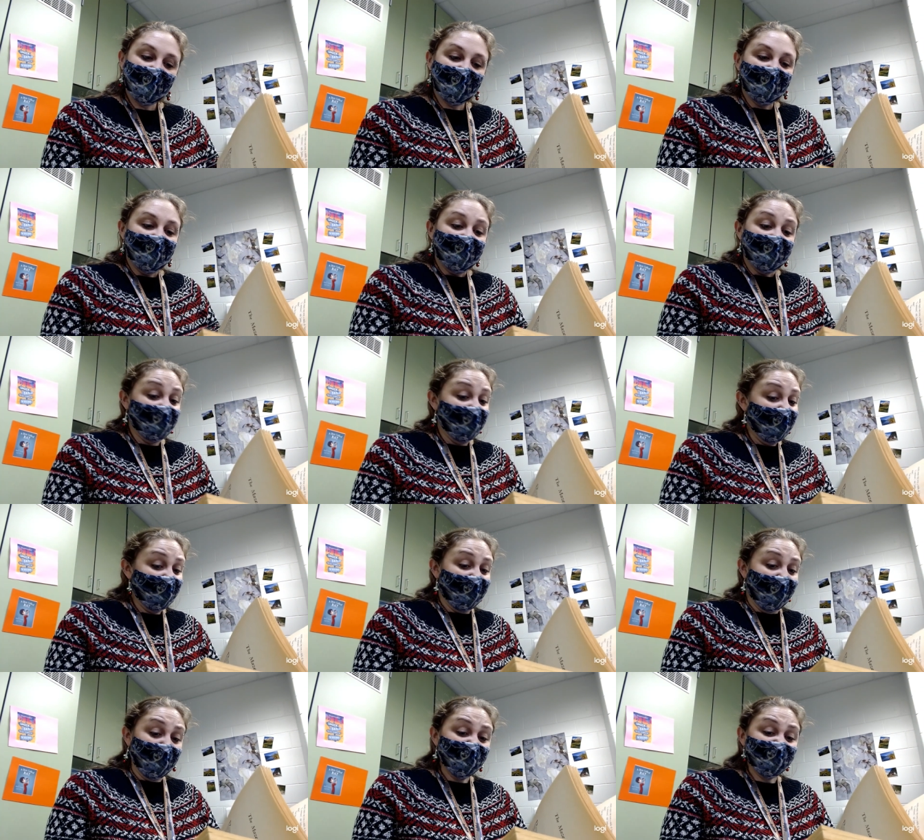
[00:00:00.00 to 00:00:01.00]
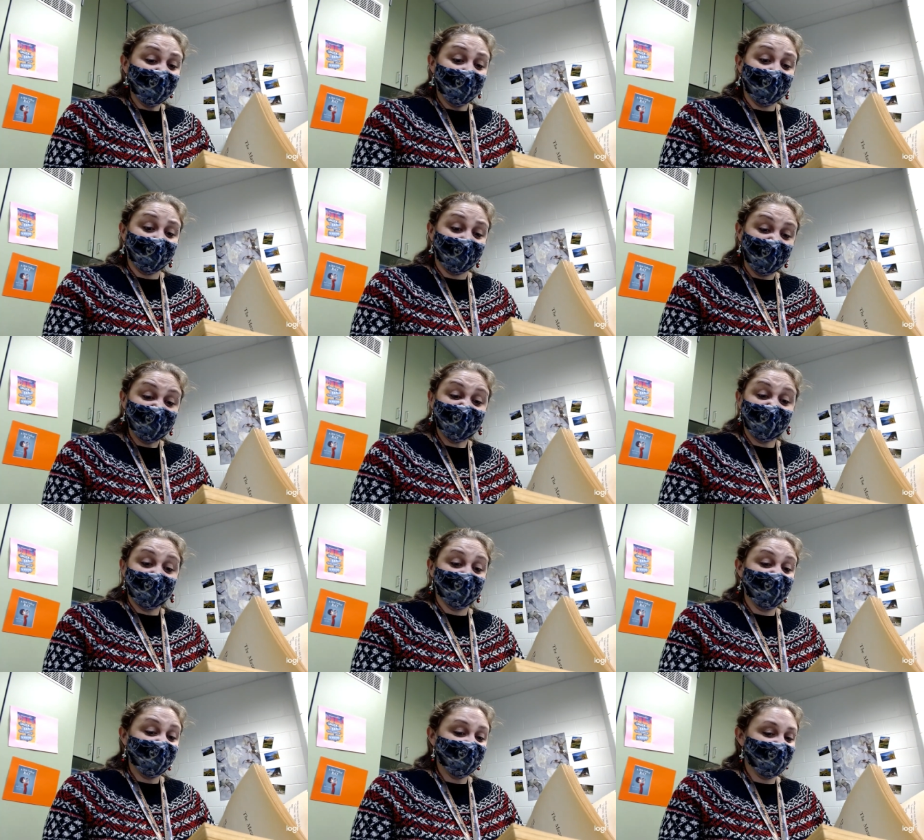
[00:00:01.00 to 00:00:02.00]
Yet, I was in a frenzy to
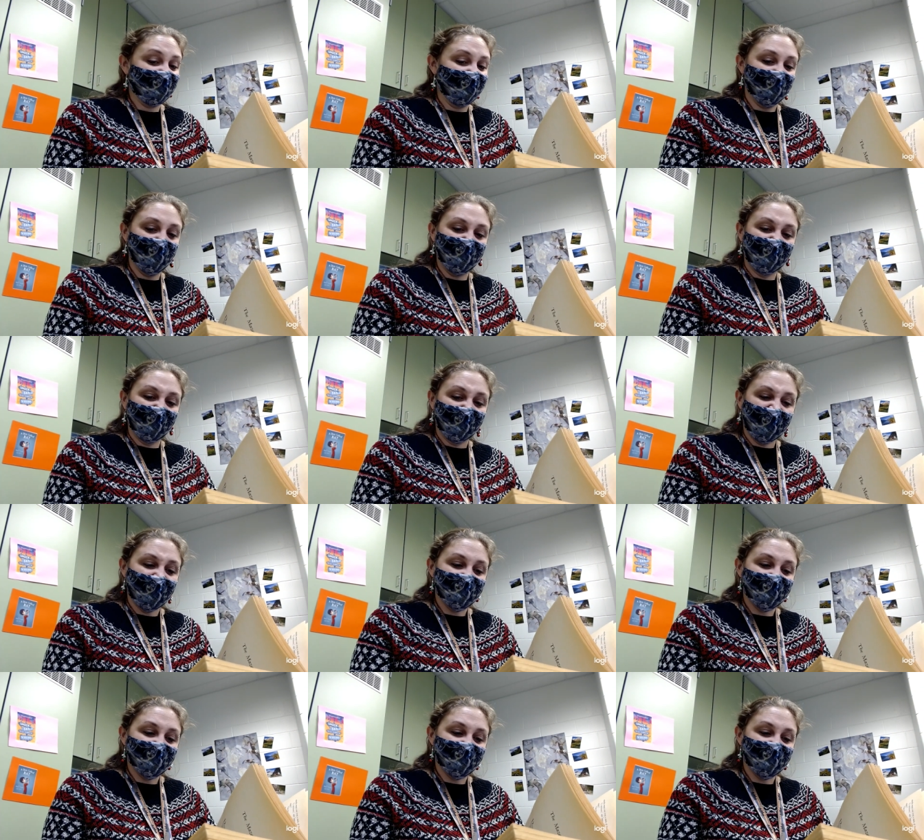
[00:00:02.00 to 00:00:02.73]
reach that open lawn,